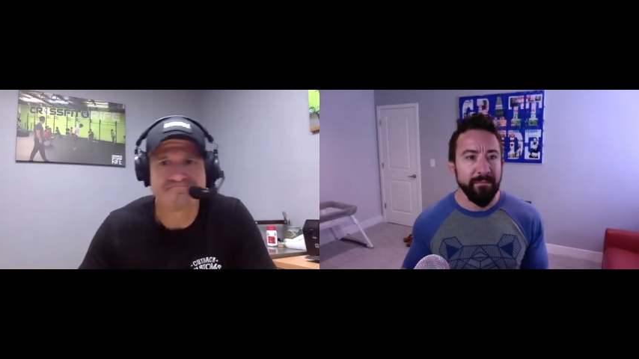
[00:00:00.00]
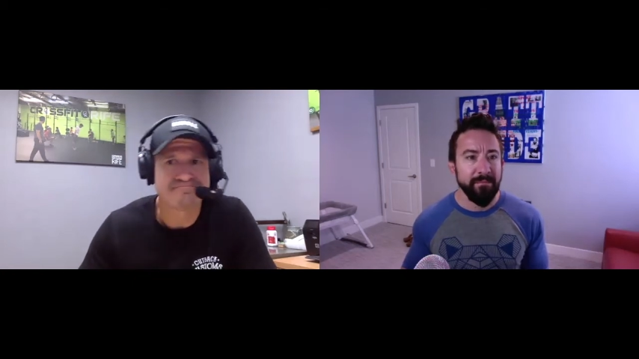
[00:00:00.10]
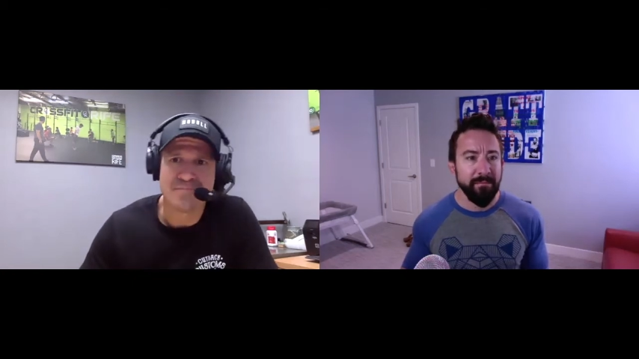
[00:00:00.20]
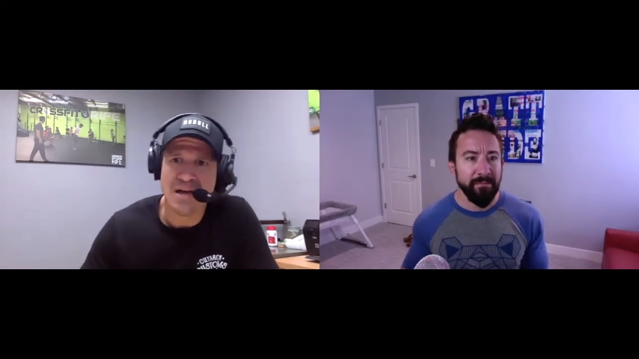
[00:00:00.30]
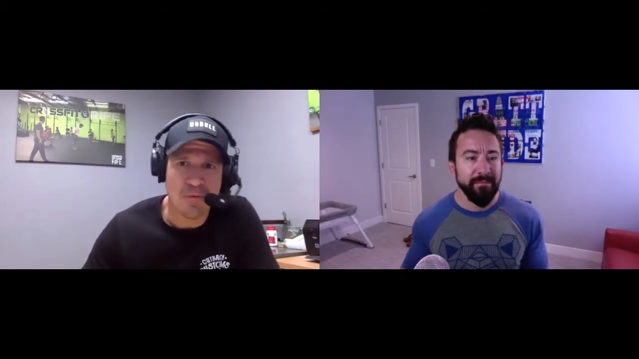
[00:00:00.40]

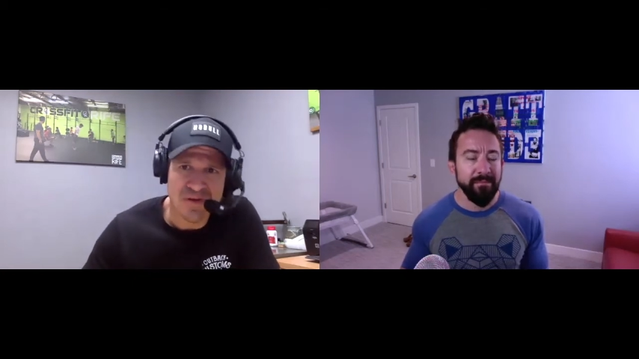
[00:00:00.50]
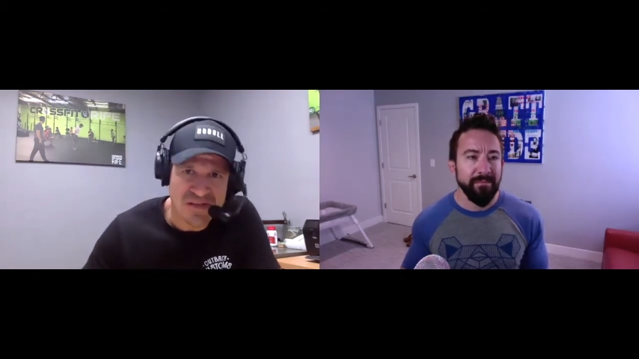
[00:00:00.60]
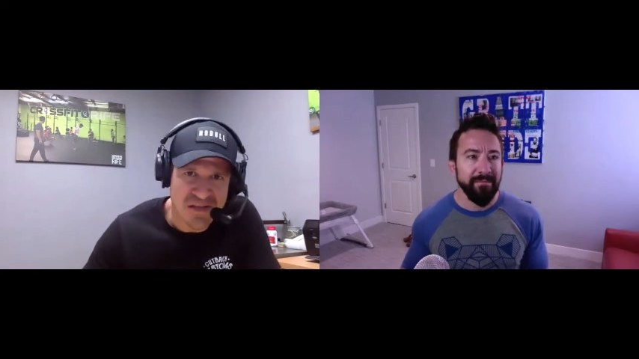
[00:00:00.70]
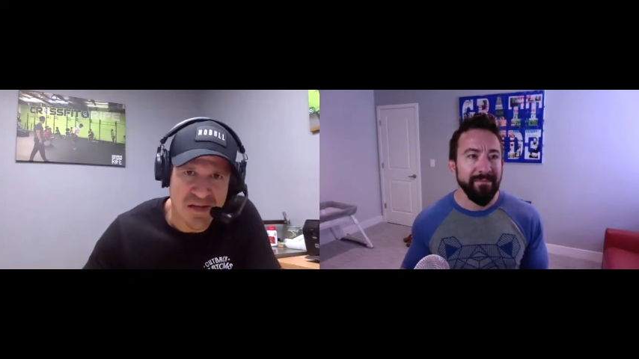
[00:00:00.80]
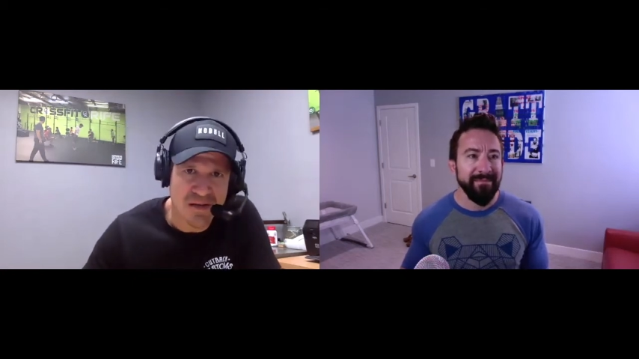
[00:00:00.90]
Speaker 1: I want to
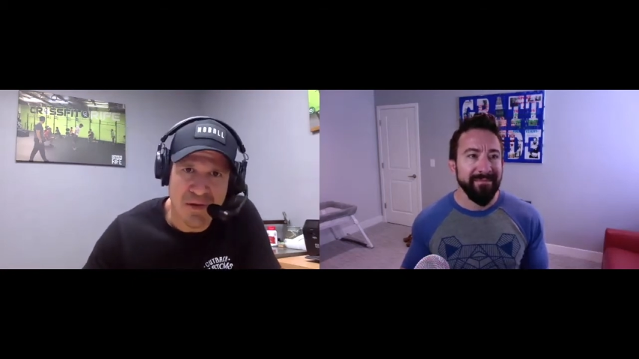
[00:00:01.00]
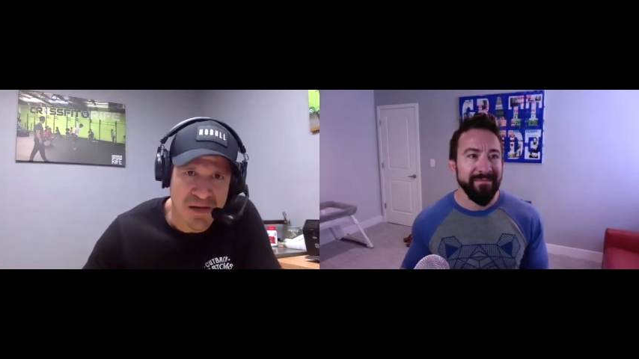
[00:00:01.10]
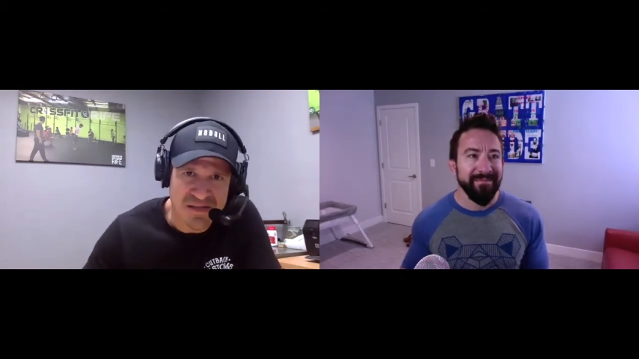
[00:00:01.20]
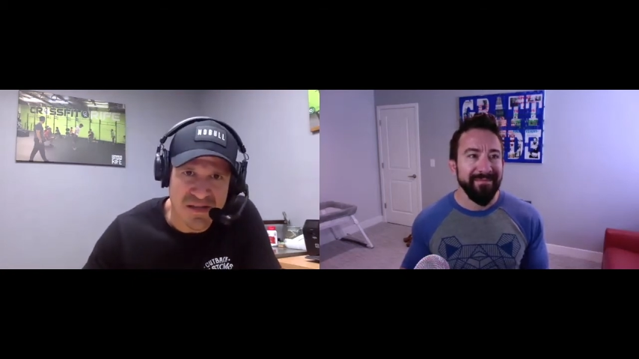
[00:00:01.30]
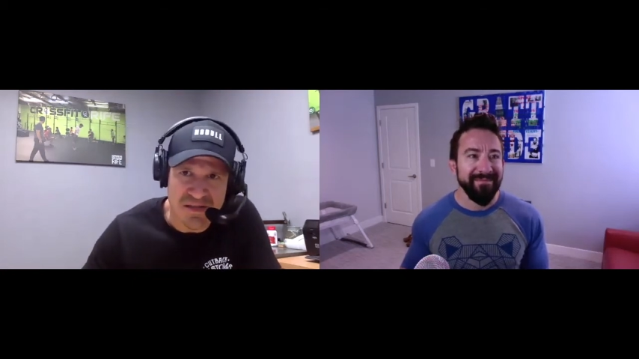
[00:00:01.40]
sit in the
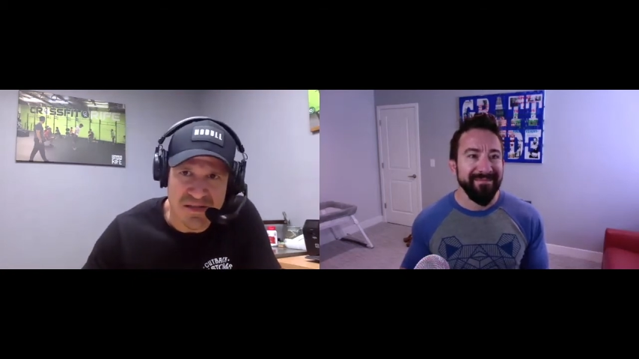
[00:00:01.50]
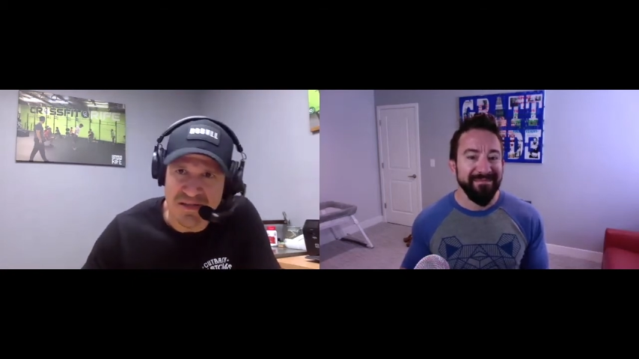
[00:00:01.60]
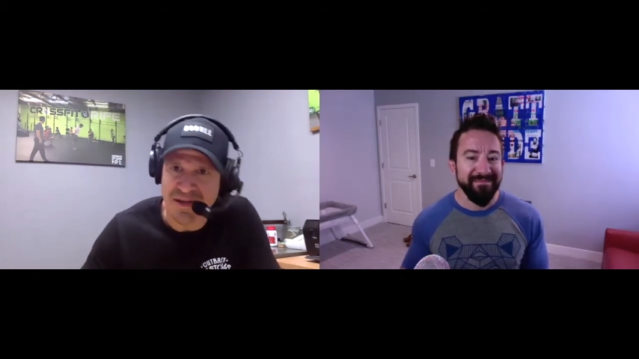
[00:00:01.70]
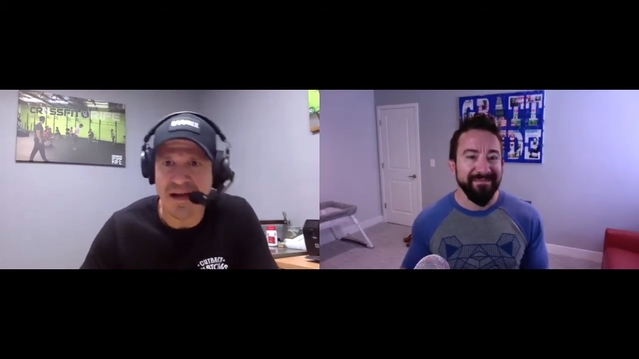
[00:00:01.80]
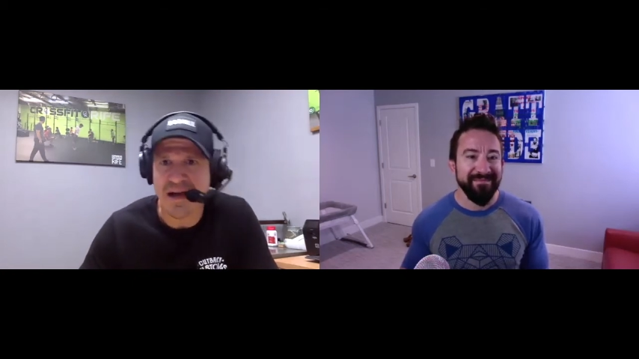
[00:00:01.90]
box seats. I
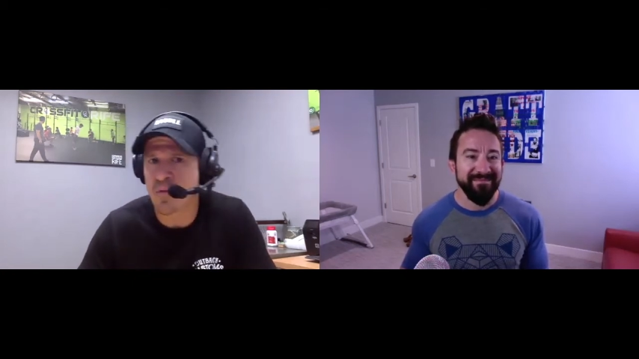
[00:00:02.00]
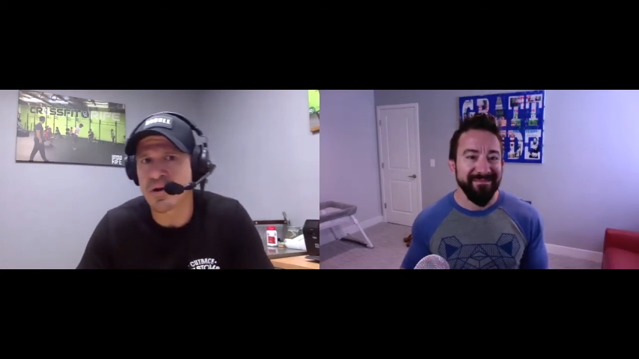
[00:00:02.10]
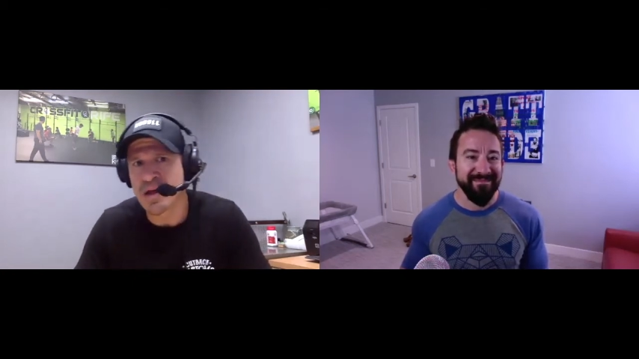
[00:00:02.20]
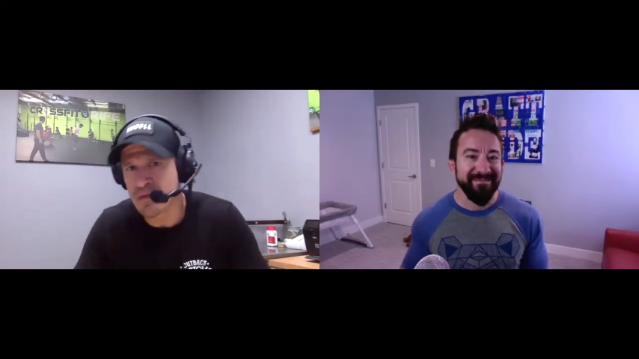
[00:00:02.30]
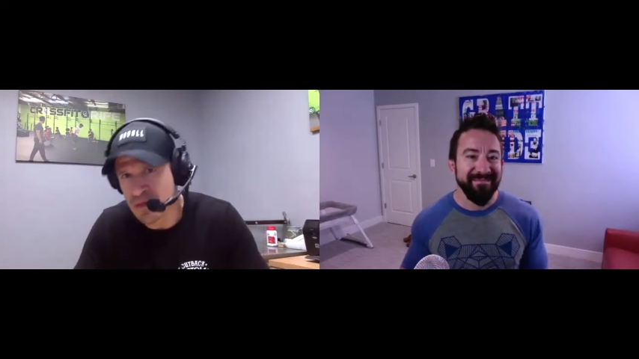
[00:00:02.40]
want to pay the
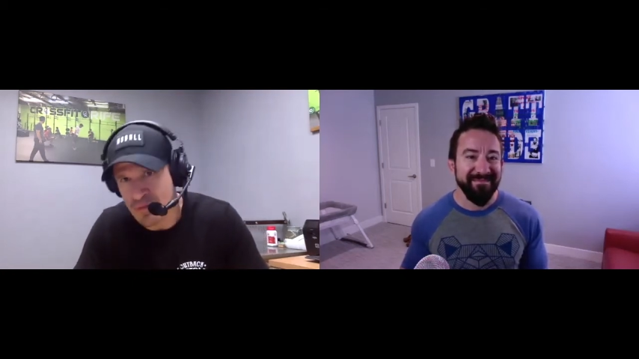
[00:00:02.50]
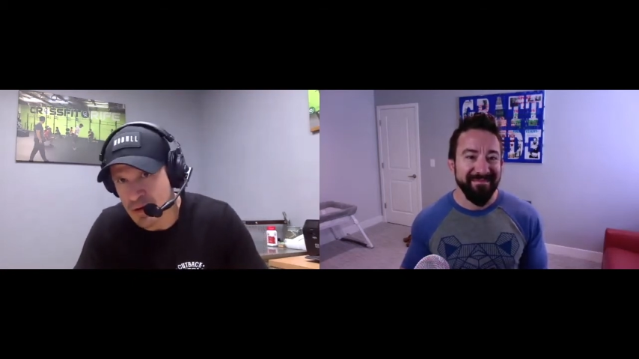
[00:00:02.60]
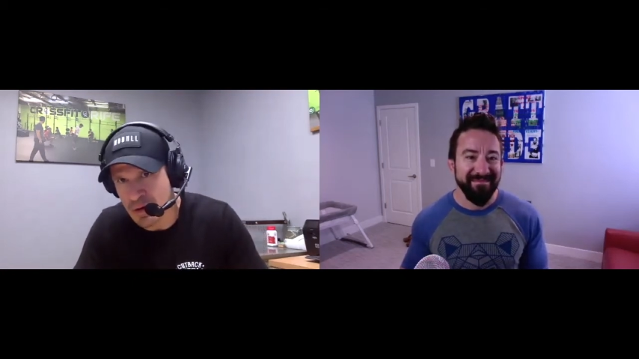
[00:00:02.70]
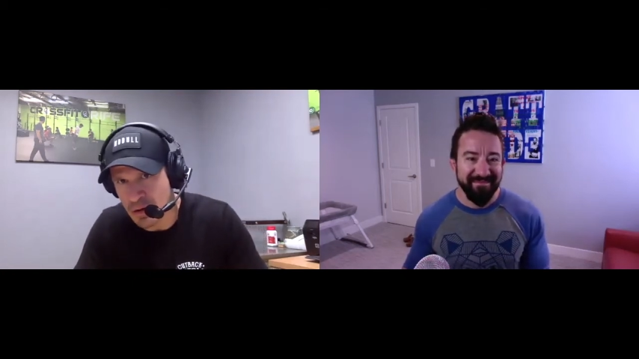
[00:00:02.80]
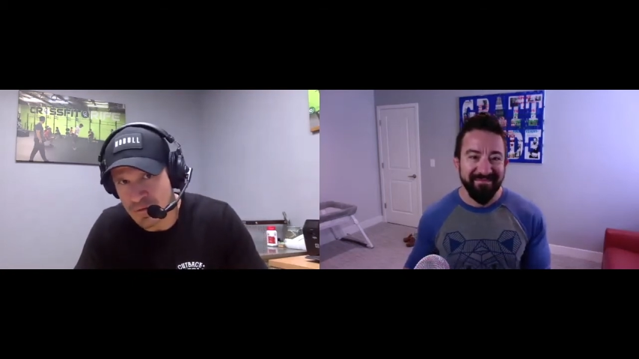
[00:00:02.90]

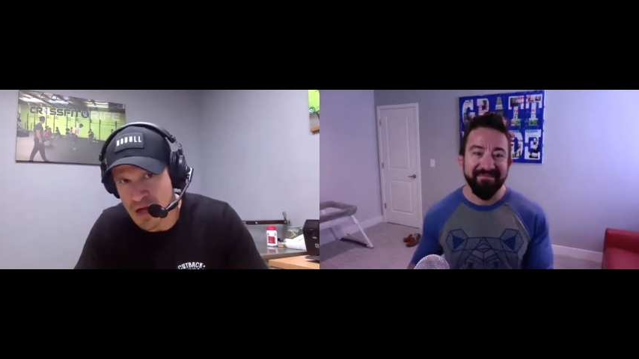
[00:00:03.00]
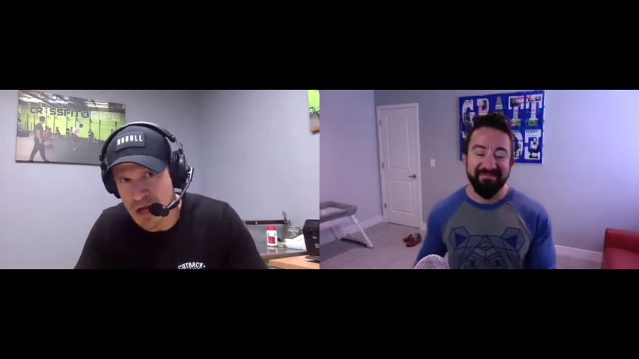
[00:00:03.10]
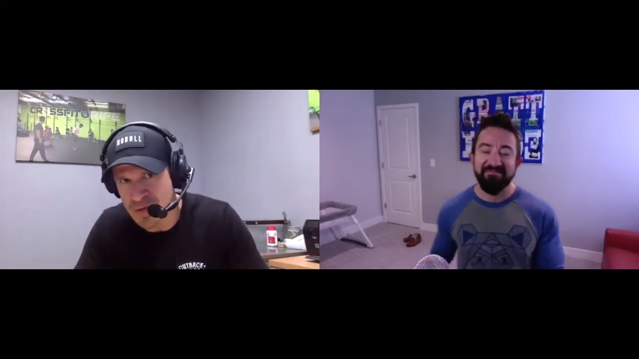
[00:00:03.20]
$300 VIP